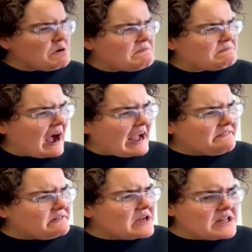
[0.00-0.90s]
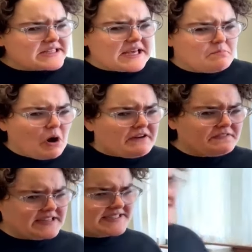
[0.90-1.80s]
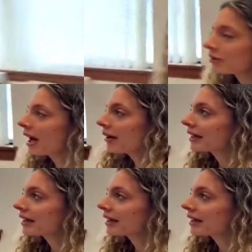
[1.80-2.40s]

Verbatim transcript: young professionals as the talent.